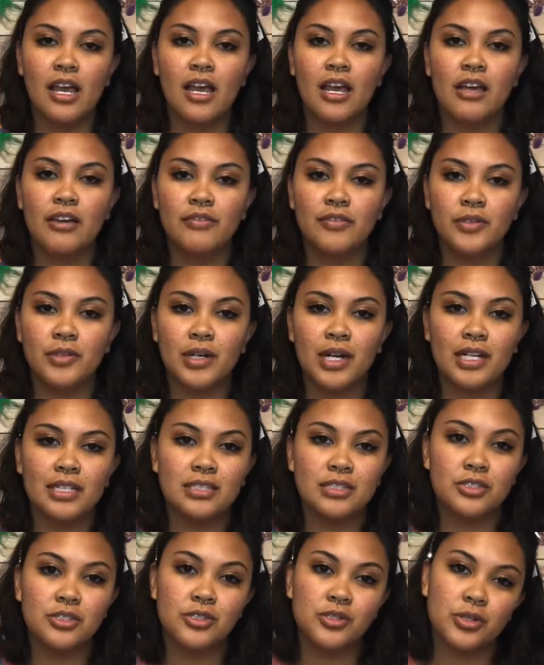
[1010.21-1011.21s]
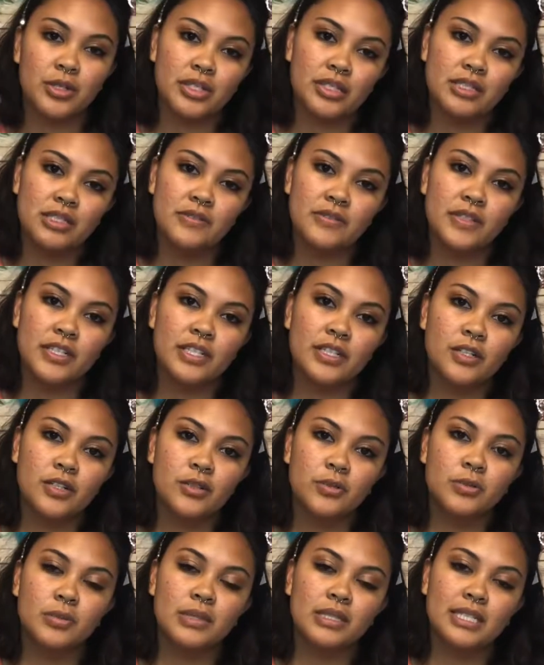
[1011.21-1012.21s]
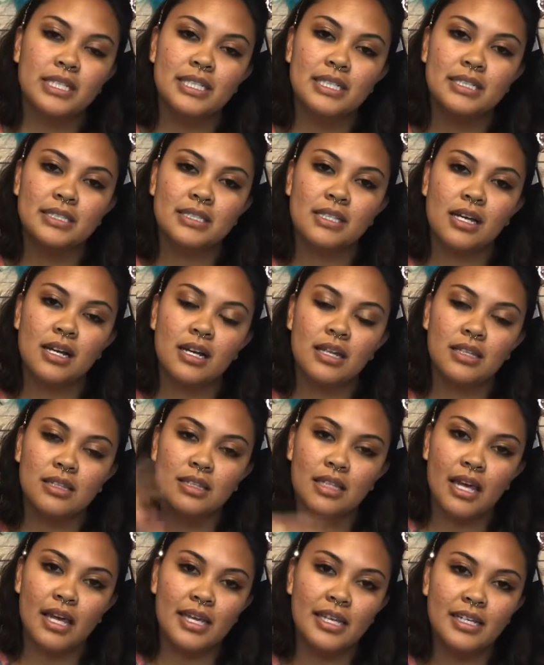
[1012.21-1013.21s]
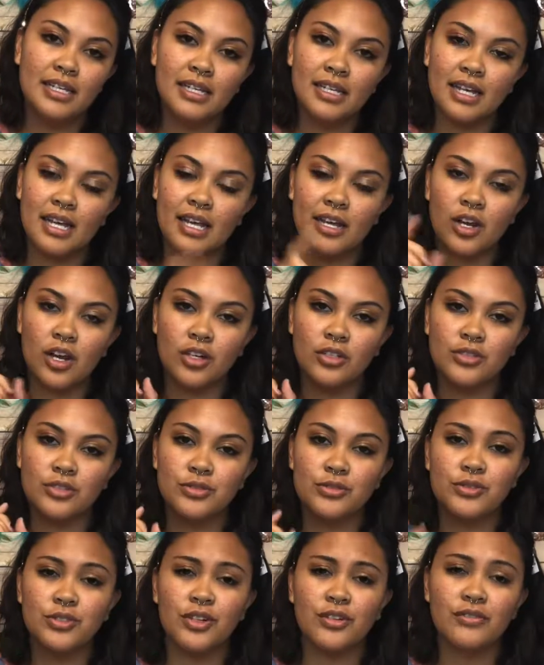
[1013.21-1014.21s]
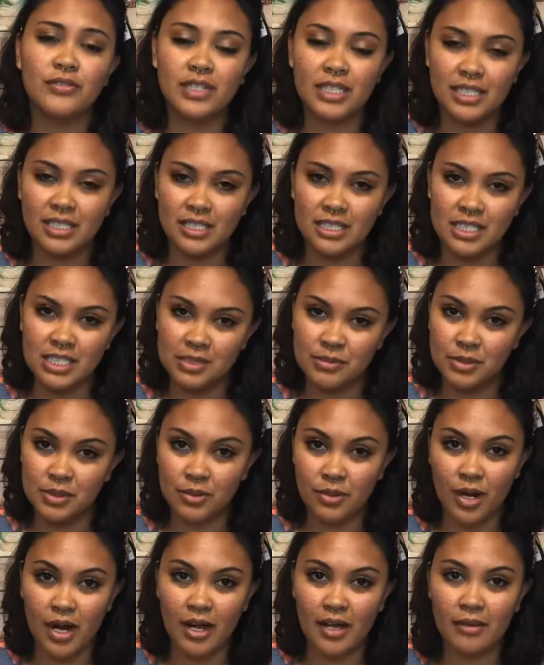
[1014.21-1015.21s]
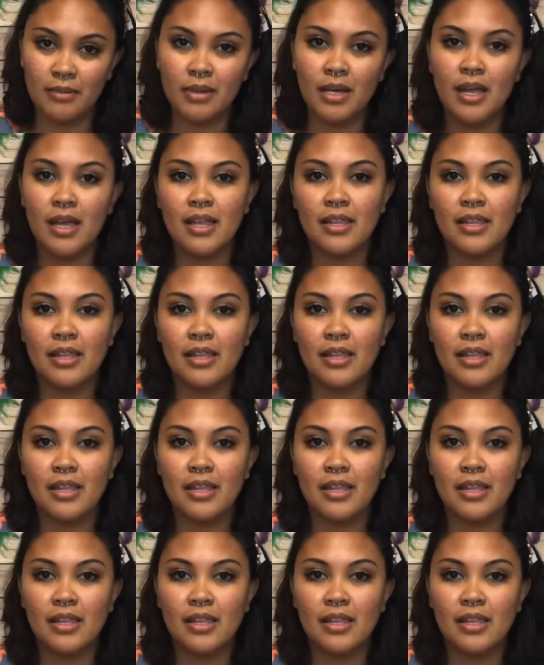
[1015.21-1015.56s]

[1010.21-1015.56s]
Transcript: If you guys enjoy this video, please like and also don't forget to subscribe.